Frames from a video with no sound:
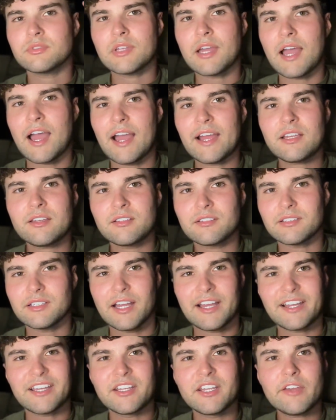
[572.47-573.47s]
I
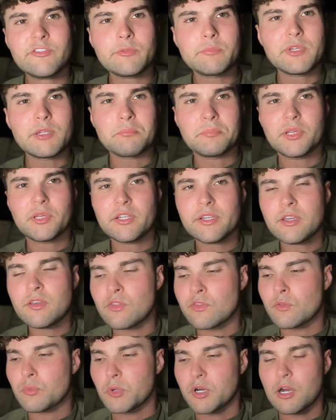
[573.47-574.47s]
can never been
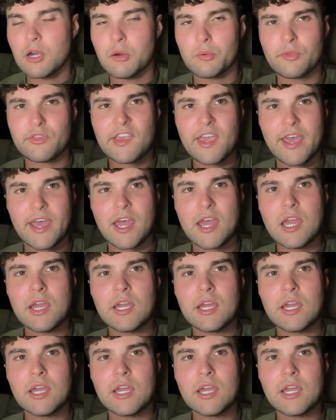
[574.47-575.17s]
pleased where I was at.